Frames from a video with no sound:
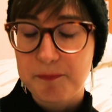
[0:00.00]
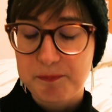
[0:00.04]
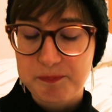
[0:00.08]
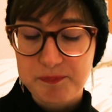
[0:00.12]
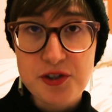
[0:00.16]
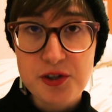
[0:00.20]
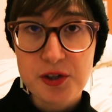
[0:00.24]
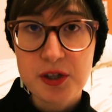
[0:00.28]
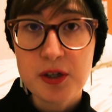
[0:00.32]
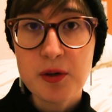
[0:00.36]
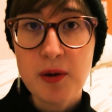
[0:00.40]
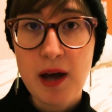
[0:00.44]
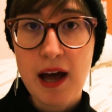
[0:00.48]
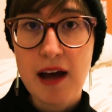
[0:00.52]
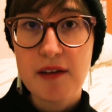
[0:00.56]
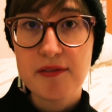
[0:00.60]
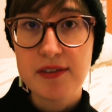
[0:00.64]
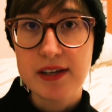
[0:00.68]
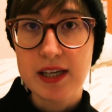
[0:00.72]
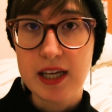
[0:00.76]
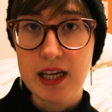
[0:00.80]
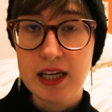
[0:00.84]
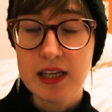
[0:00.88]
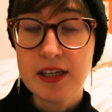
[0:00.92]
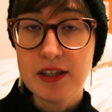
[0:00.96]
do you have
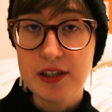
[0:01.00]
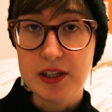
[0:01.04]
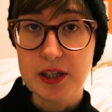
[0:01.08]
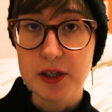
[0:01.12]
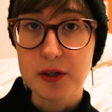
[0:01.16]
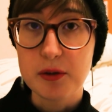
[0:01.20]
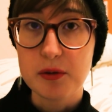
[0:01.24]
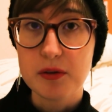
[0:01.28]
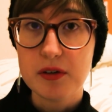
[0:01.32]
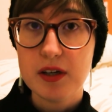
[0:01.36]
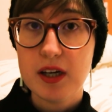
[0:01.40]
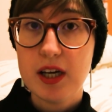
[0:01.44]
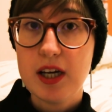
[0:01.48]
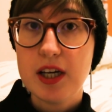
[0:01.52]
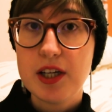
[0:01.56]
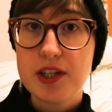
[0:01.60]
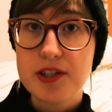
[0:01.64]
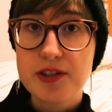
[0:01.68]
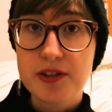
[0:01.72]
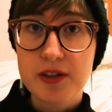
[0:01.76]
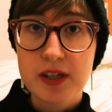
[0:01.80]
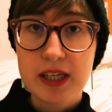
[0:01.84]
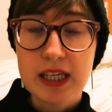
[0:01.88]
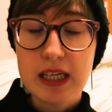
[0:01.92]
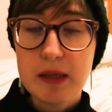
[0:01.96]
it in you
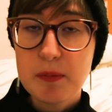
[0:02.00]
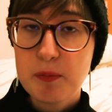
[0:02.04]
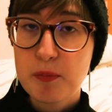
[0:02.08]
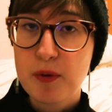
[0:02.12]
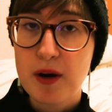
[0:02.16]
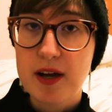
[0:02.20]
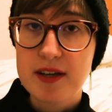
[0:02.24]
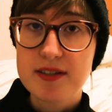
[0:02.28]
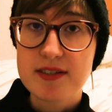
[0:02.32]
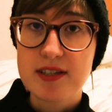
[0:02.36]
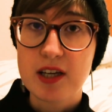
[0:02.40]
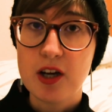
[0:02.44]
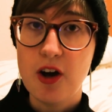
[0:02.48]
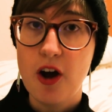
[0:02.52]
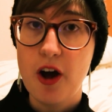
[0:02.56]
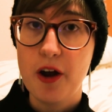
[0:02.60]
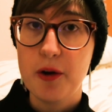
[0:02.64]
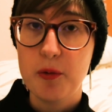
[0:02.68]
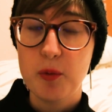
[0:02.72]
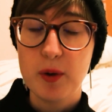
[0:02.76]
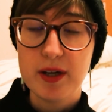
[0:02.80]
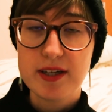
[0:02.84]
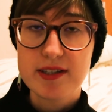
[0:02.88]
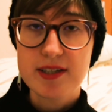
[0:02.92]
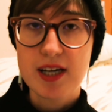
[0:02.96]
to keep pressing
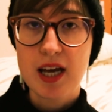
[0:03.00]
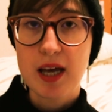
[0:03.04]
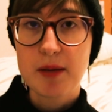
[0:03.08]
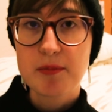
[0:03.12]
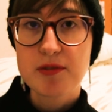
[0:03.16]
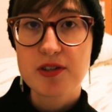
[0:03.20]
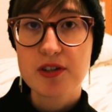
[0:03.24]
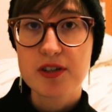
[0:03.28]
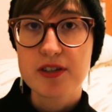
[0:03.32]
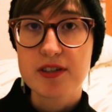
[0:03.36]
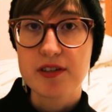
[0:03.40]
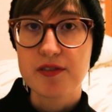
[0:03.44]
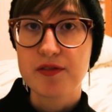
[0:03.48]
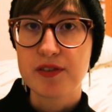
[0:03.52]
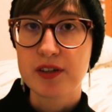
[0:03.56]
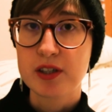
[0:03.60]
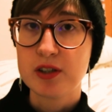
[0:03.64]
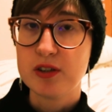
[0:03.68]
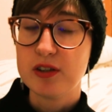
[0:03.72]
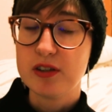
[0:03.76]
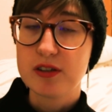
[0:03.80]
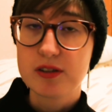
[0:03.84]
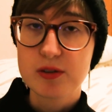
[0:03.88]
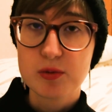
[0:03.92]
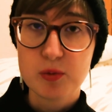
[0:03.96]
on when times are
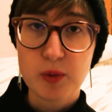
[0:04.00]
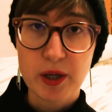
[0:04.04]
difficult,